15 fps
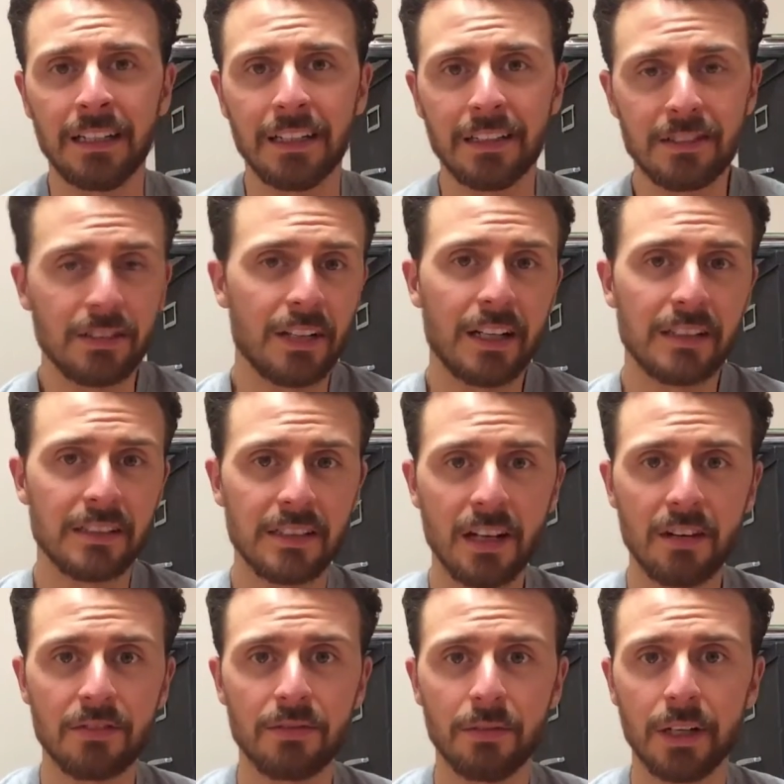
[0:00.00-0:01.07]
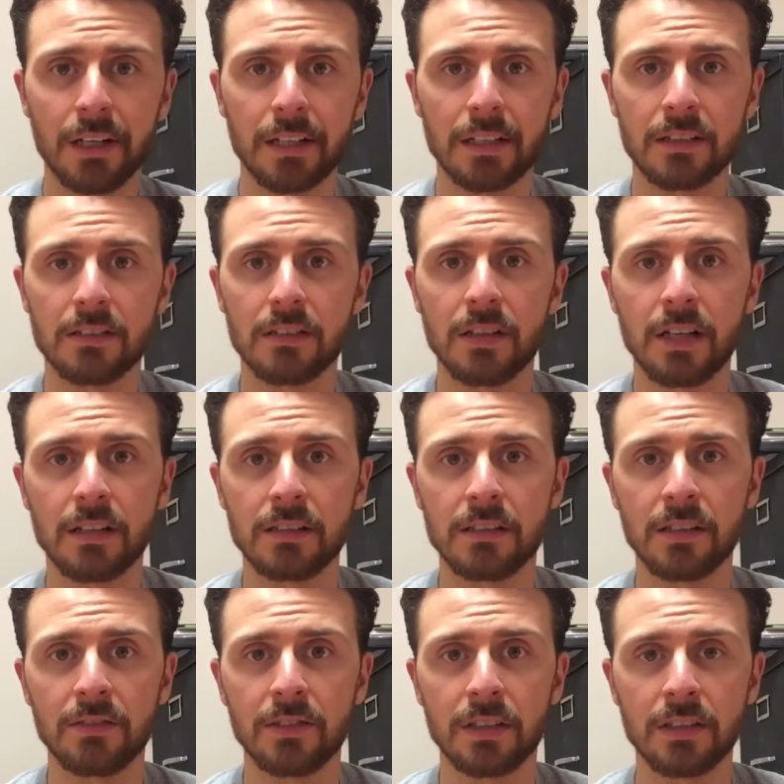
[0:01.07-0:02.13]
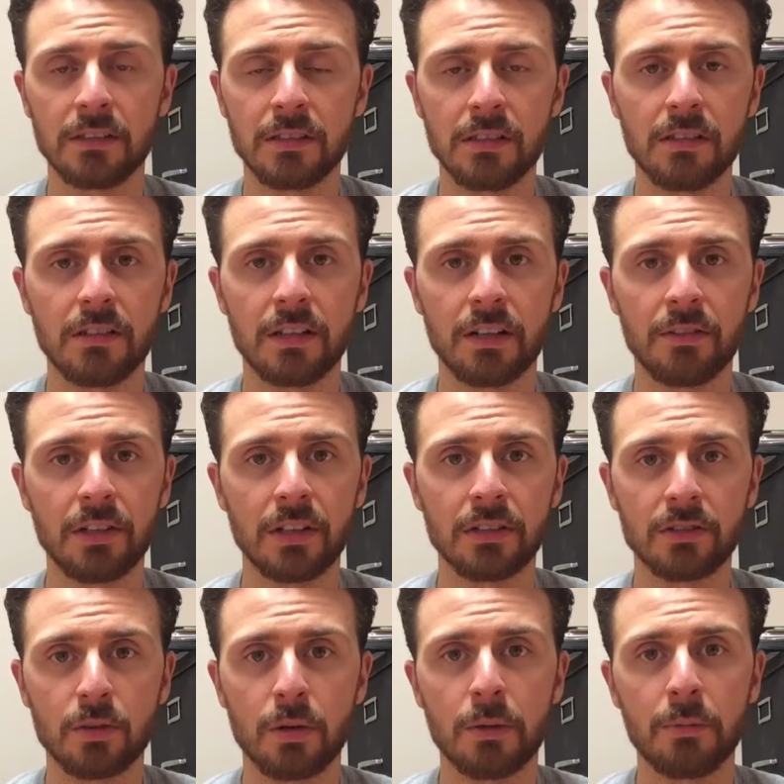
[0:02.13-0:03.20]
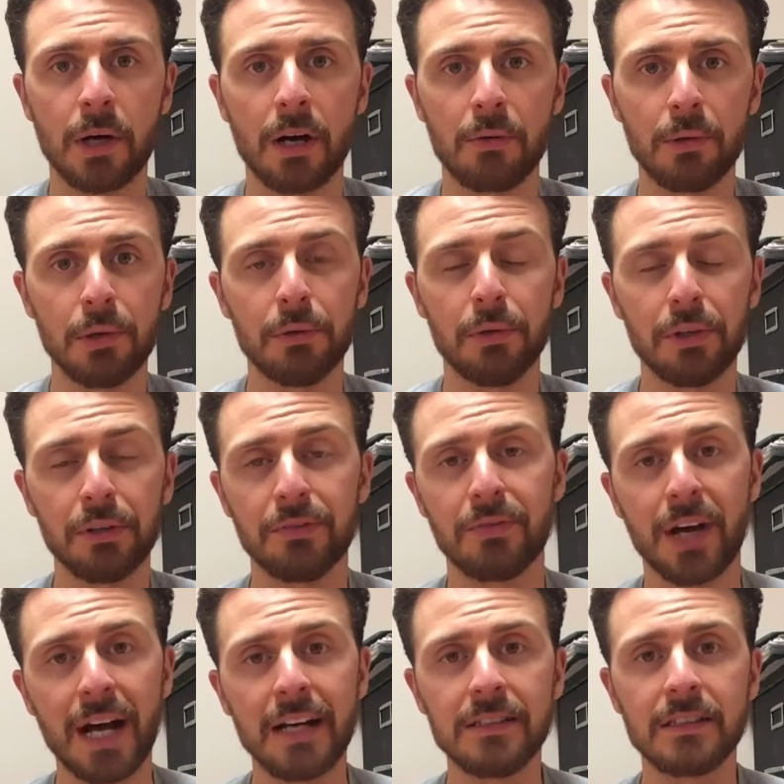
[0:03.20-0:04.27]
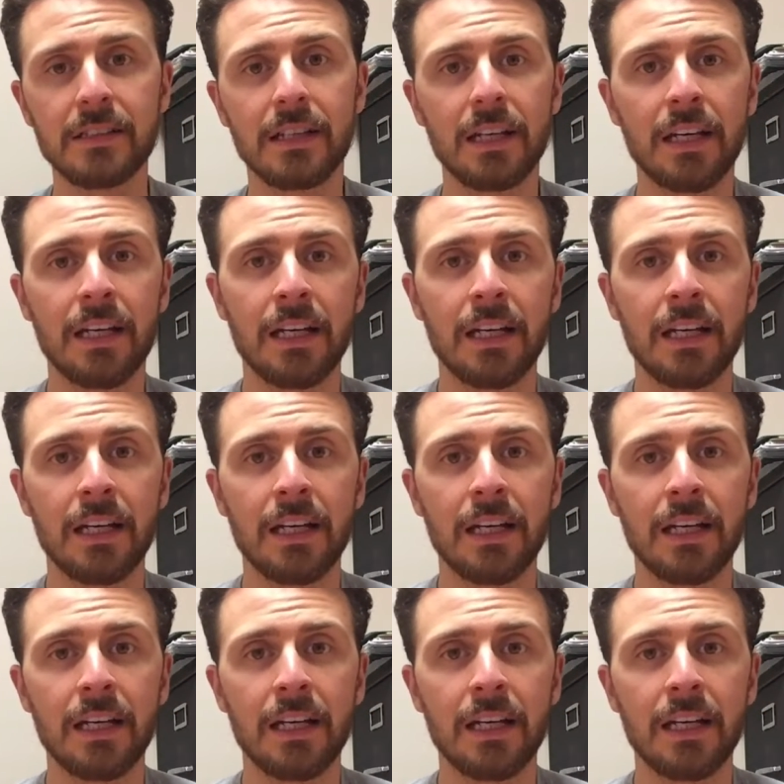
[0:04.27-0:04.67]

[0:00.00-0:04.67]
It's a lot of stuff, right? Like it's a lot of stuff to consider, and everything's going by really, really fast.